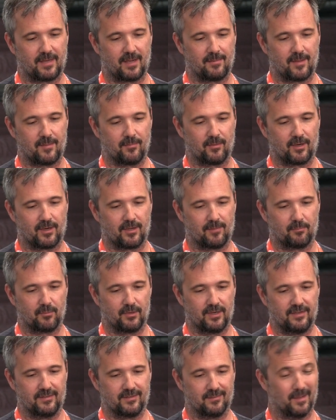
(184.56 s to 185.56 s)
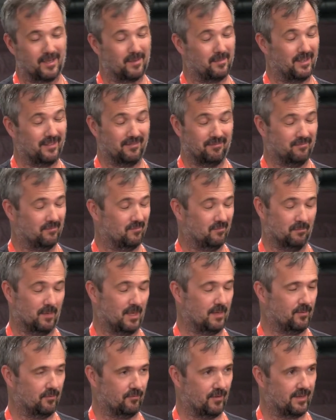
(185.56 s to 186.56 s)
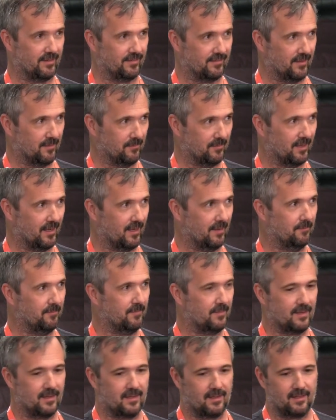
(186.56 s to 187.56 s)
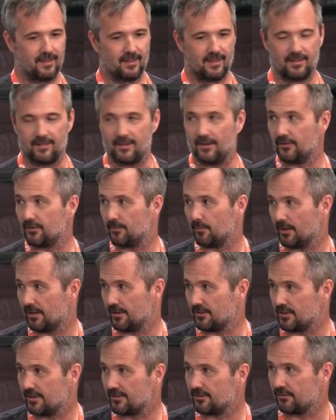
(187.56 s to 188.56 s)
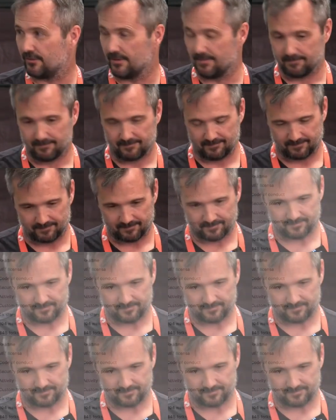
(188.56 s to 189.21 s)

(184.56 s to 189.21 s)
the same time they brought out Breeze, it might have been right at the same time, they also brought out Jetstream.